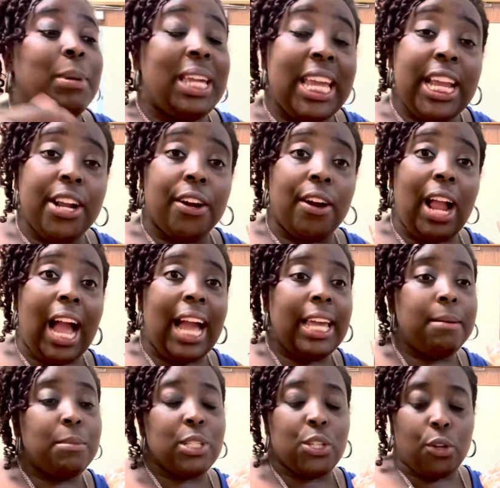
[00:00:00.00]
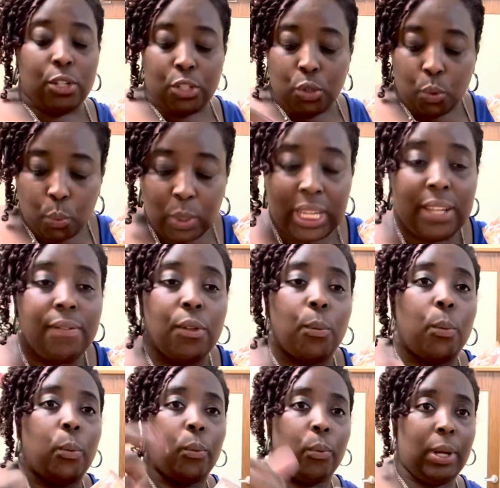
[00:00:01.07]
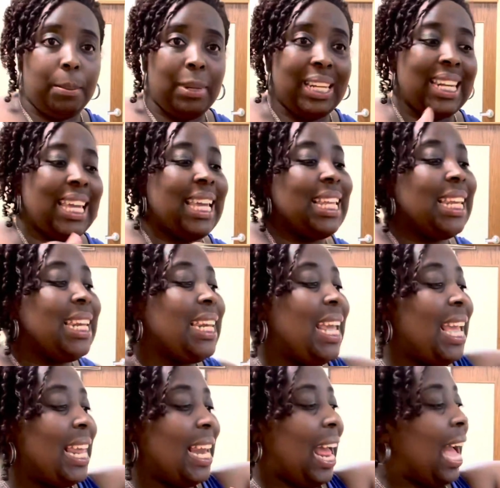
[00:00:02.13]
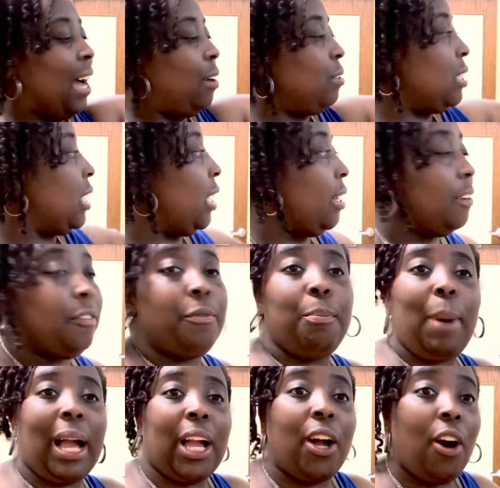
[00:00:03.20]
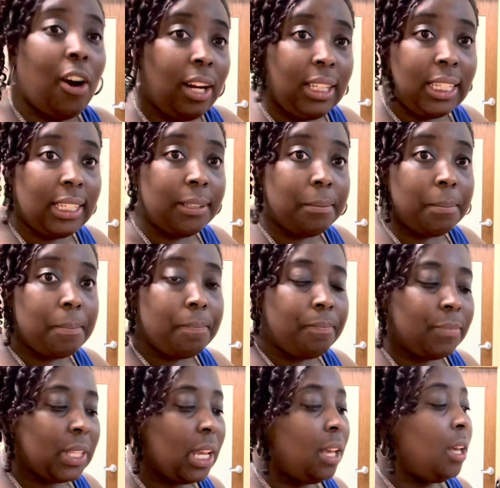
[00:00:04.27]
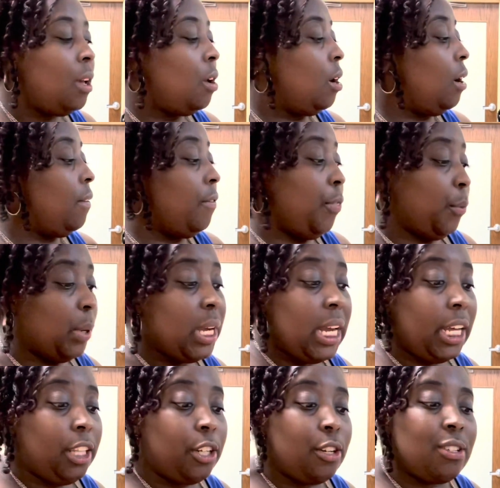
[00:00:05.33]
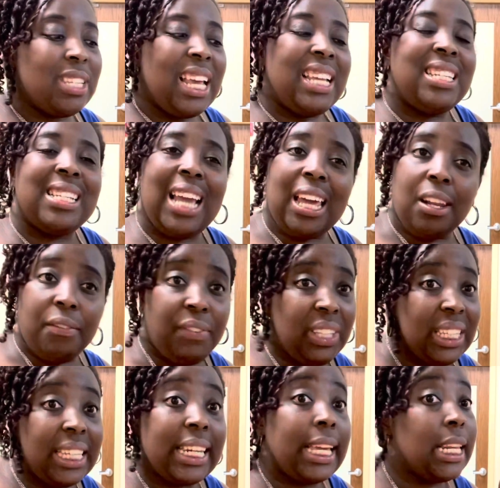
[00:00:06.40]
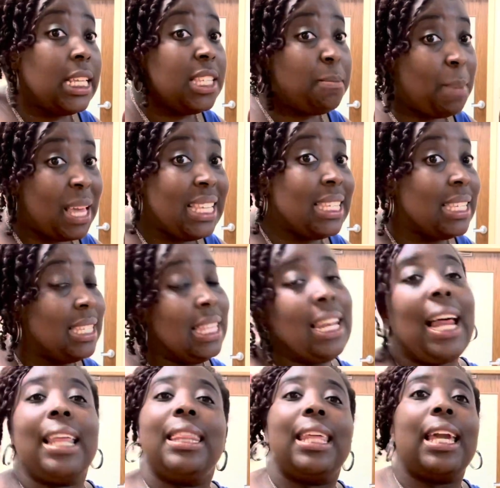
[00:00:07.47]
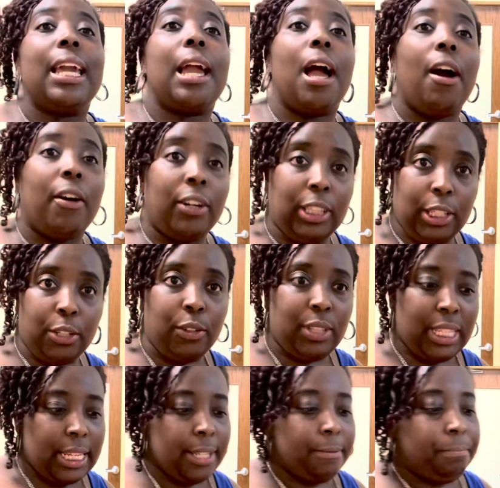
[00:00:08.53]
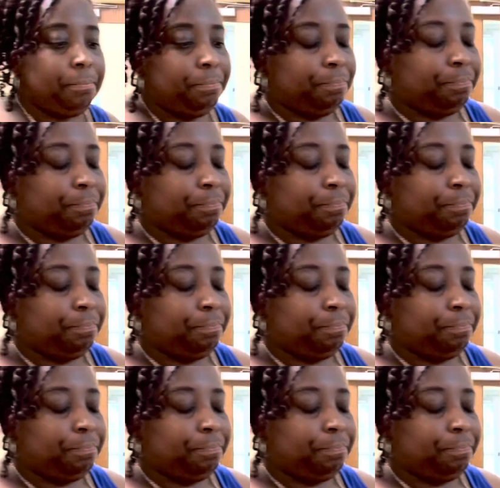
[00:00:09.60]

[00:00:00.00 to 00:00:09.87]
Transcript: here, I am just going to weave the ribbon in and out of my garland of 3 colors to kind of fill in any spaces that I think are a little thin.